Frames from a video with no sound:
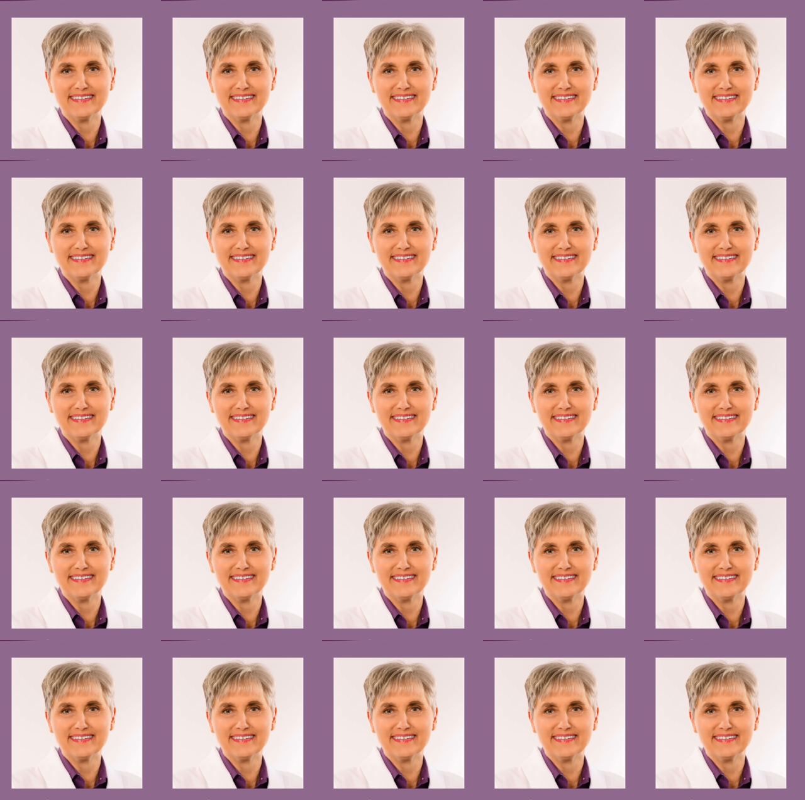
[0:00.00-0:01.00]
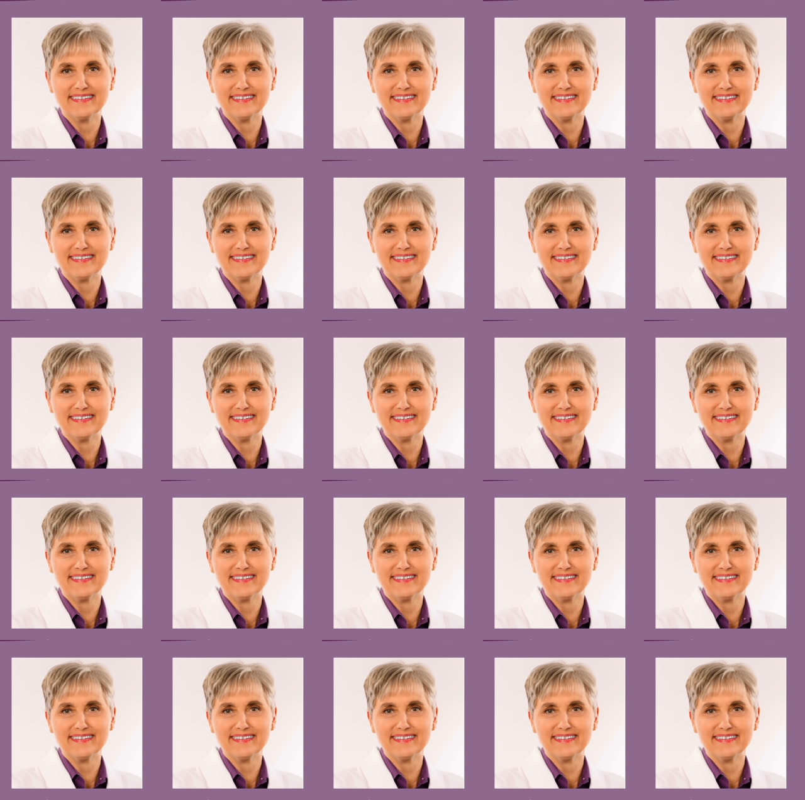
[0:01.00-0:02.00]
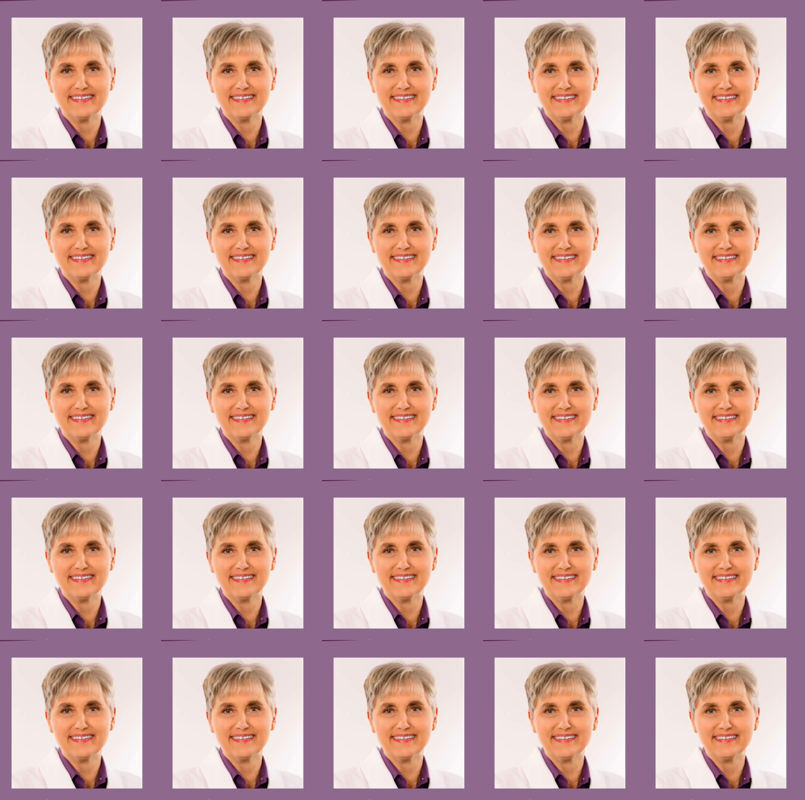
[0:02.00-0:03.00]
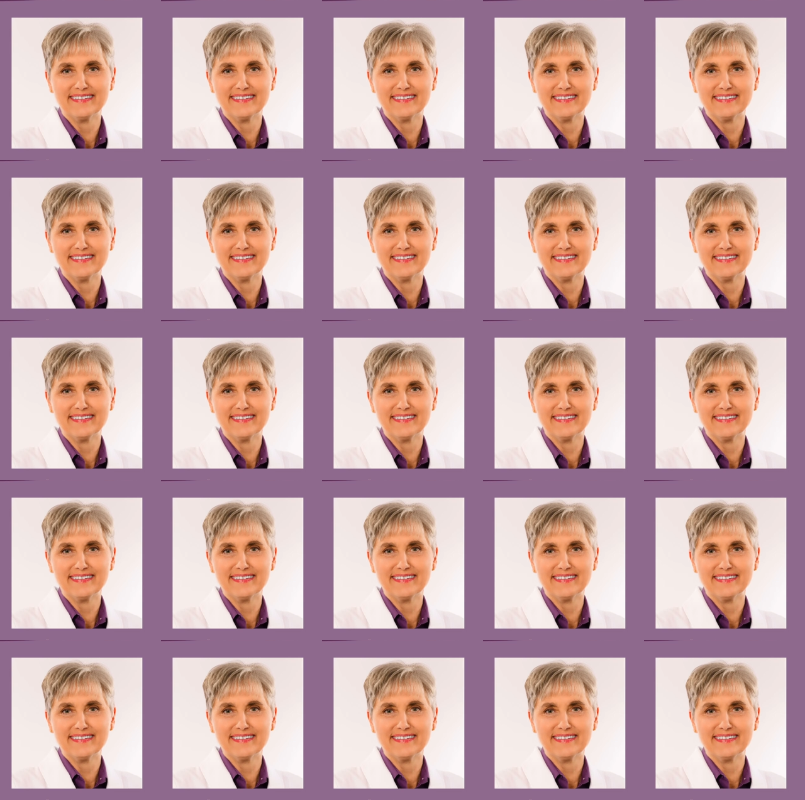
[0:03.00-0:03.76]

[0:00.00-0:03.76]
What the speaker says: The face doesn't move, so there is nothing to read.